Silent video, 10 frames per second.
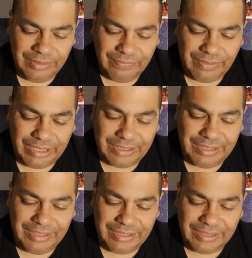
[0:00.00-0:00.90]

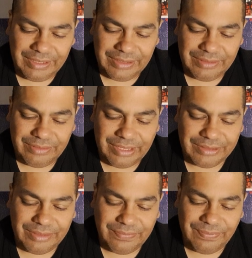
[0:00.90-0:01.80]
Finally, uh,
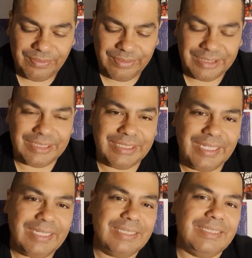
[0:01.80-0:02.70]
2004
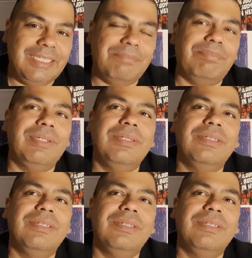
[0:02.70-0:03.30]
Skin Deep,